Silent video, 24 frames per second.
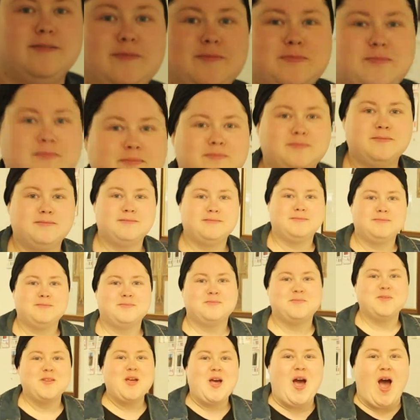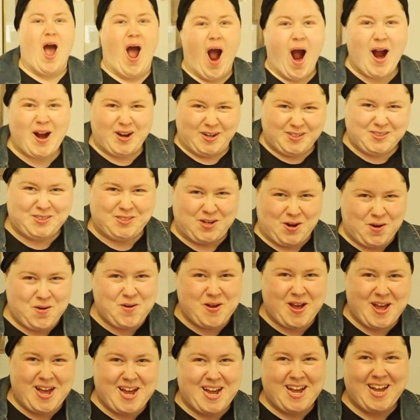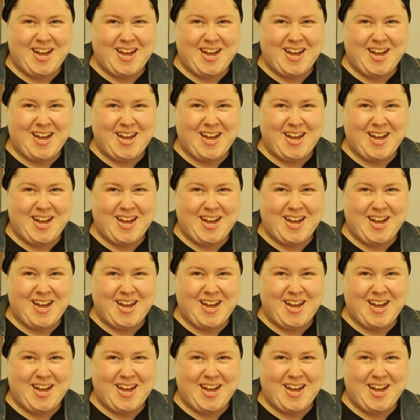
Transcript: Welcome to the Dunmore Show. Are you joking?